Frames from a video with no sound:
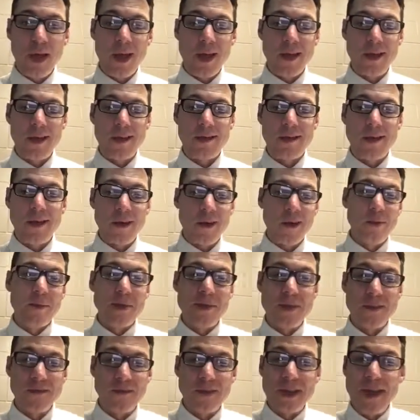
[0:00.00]
and
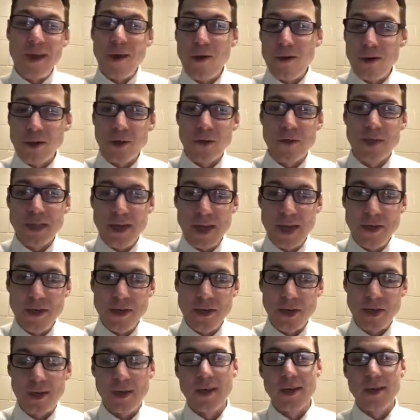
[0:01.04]
elements of
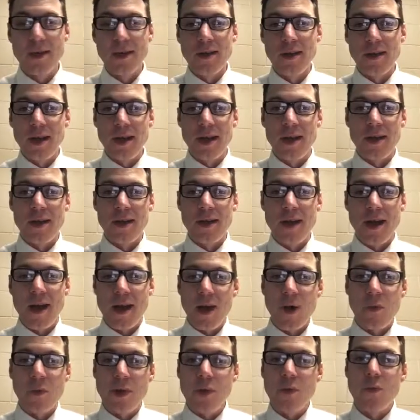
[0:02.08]
characterization and
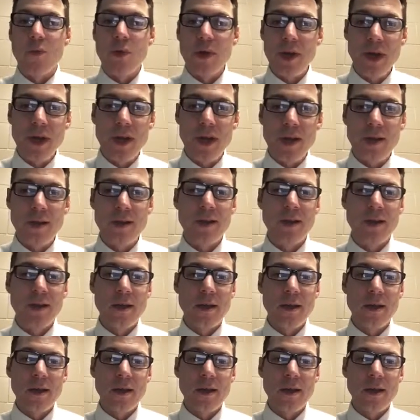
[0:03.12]
how we read